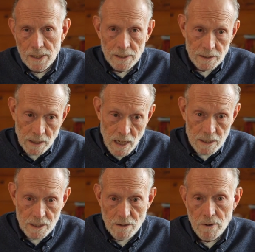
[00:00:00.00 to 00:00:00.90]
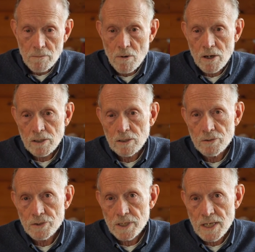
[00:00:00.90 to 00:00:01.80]
in Gandhi, but Martin
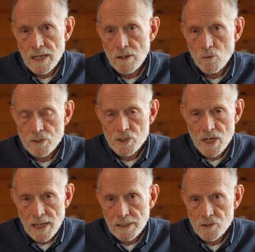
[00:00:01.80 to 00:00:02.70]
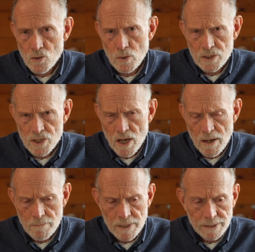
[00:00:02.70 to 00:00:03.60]
Luther King was challenged one
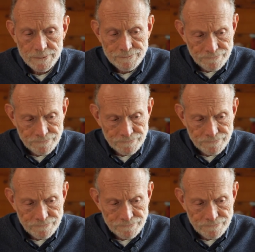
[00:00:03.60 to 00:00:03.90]
time that